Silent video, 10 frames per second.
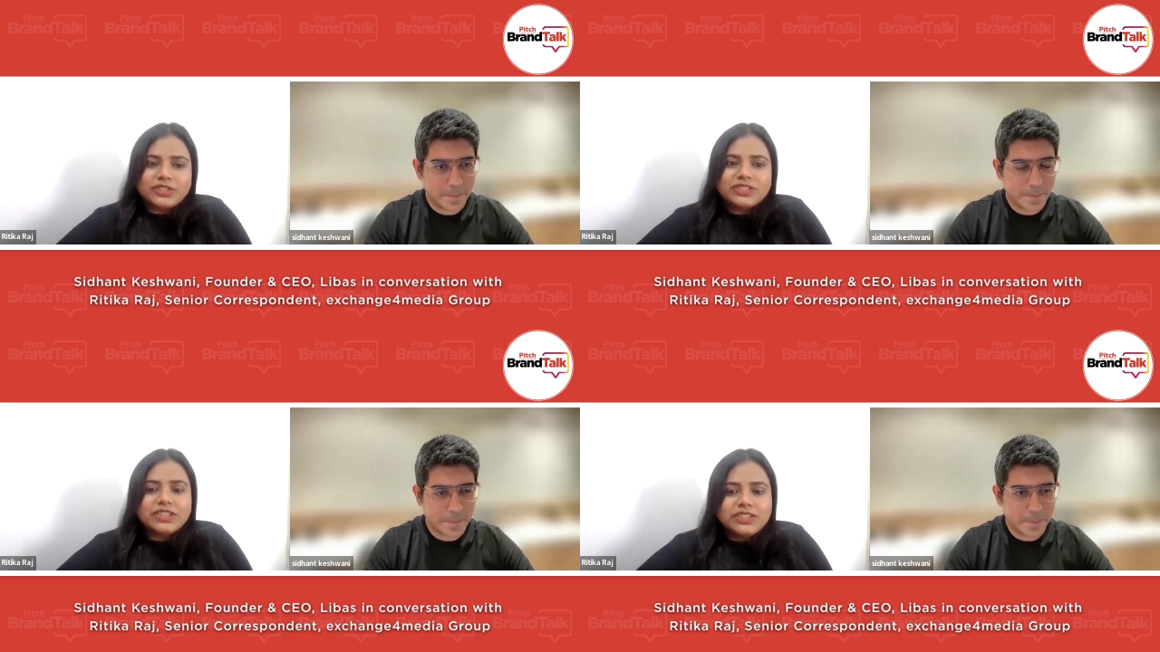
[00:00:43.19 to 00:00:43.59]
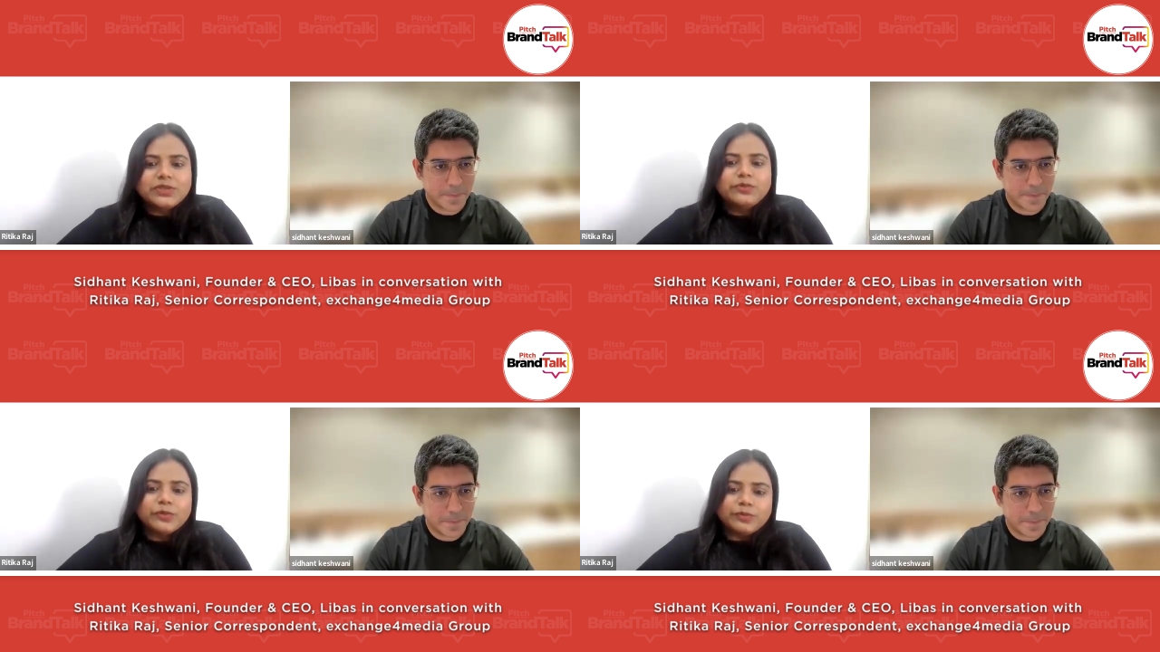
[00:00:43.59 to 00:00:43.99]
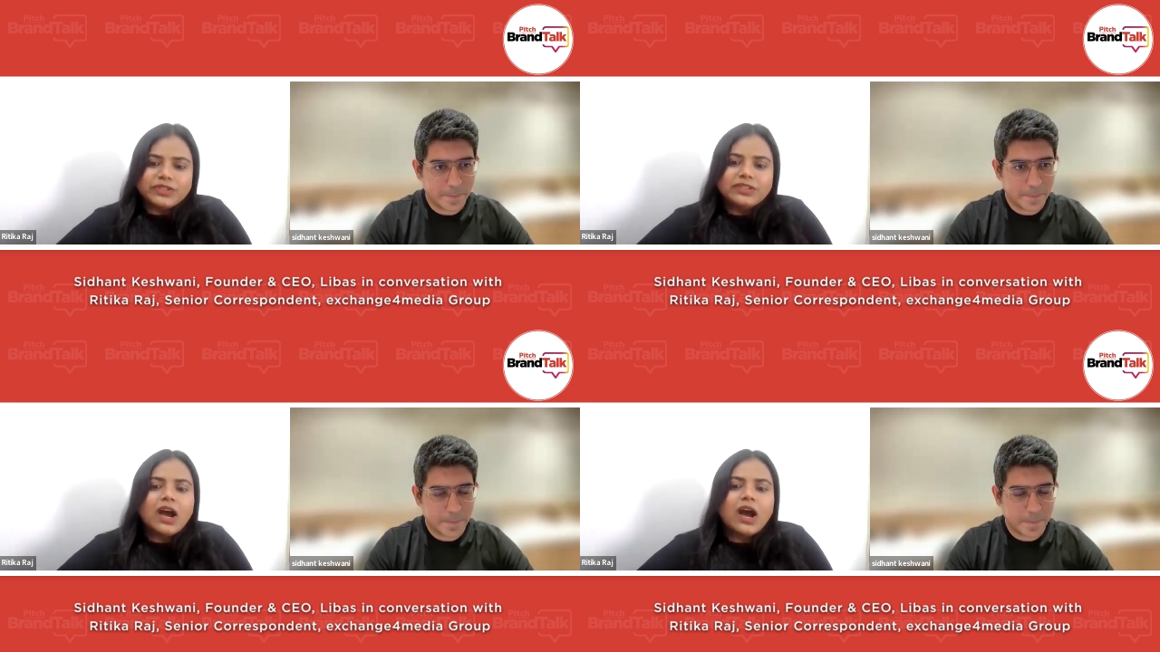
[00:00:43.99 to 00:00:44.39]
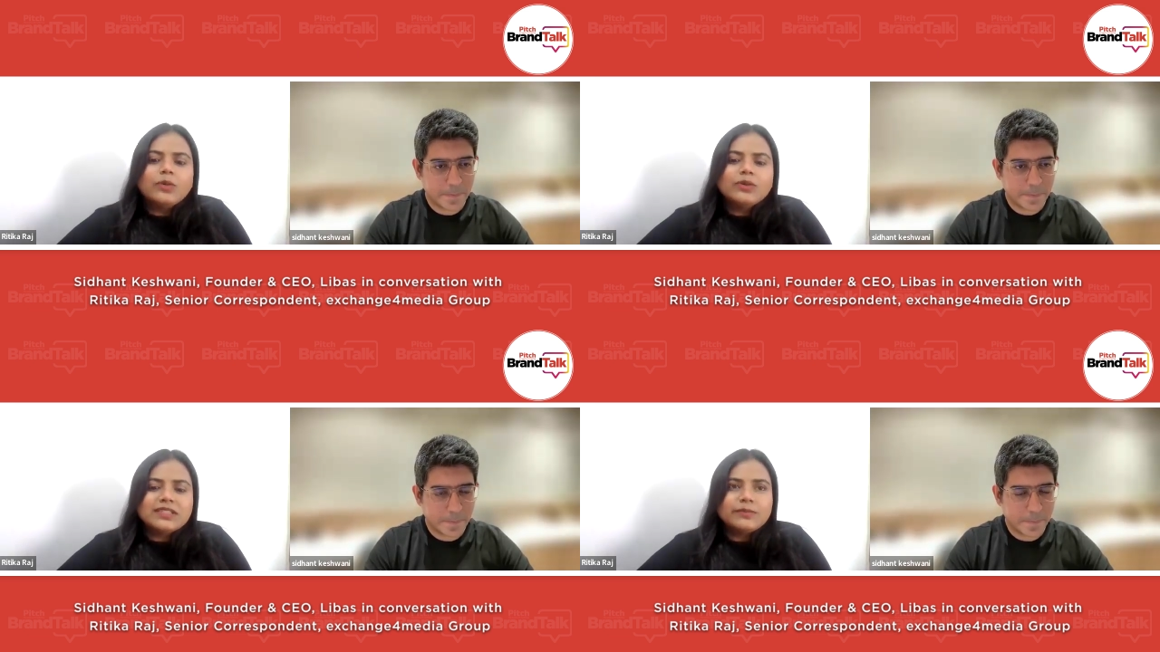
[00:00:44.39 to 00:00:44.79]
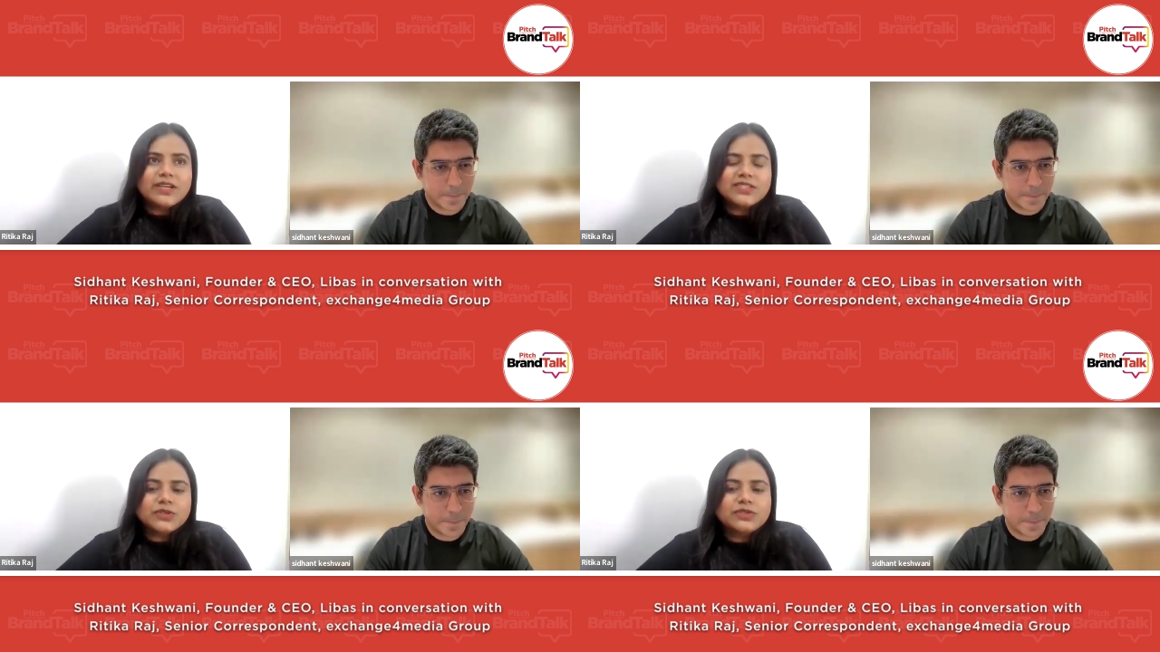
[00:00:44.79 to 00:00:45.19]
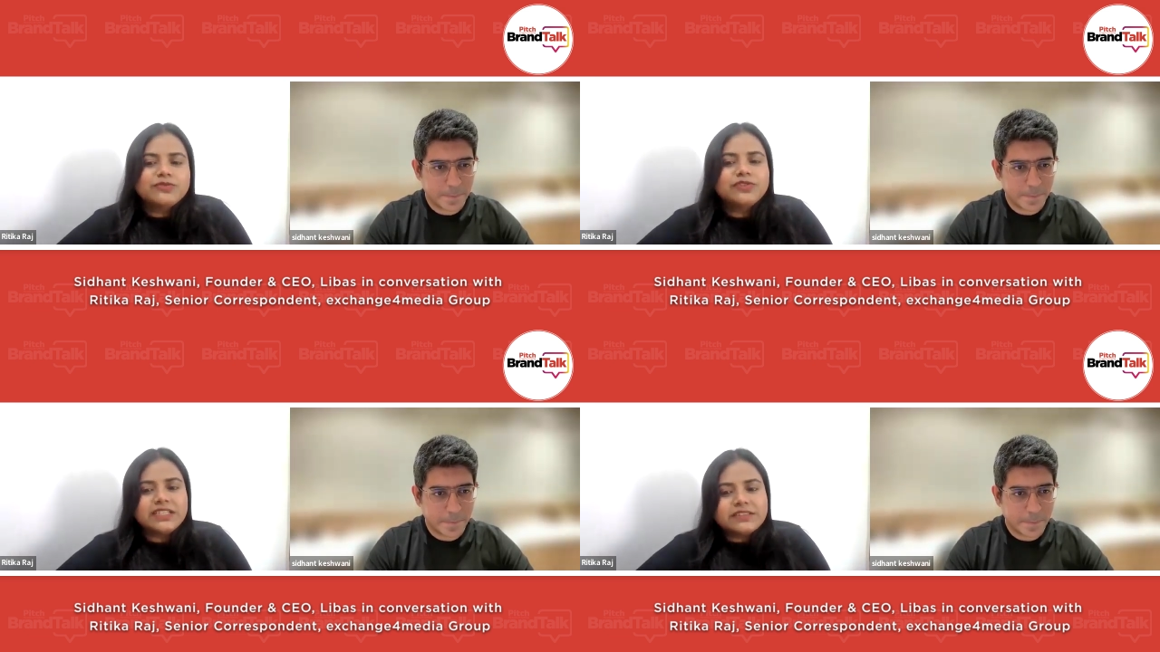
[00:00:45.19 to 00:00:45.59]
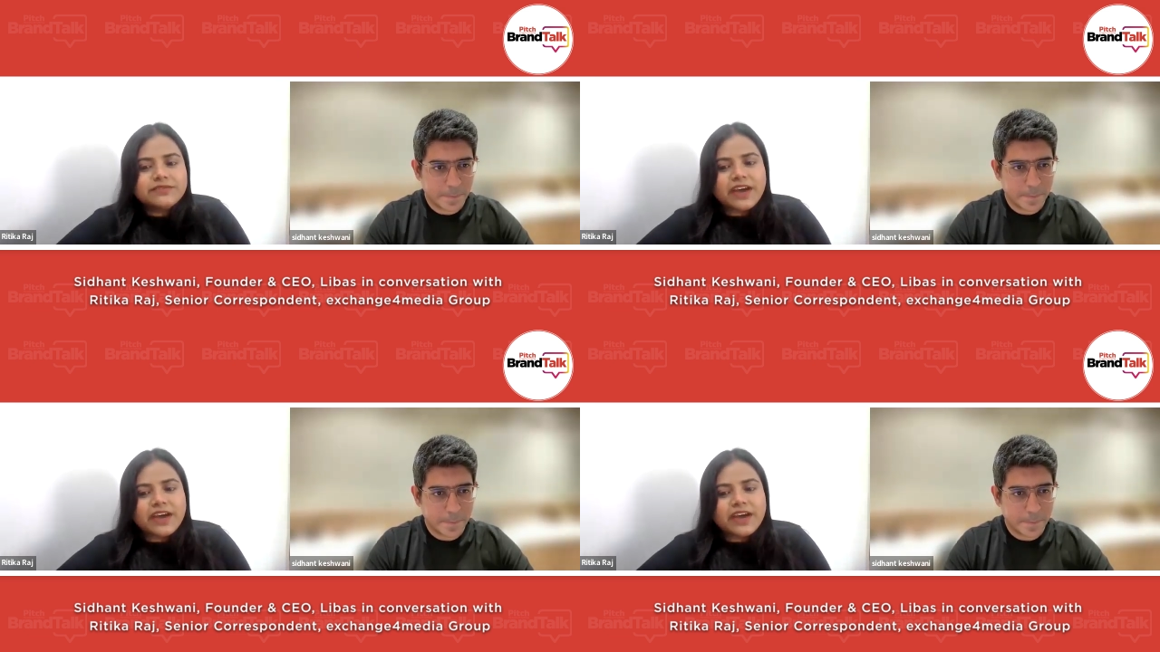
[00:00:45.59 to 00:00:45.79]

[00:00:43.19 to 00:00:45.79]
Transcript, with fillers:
Speaker 1: catering to the modern Indian woman, how is Libas sort of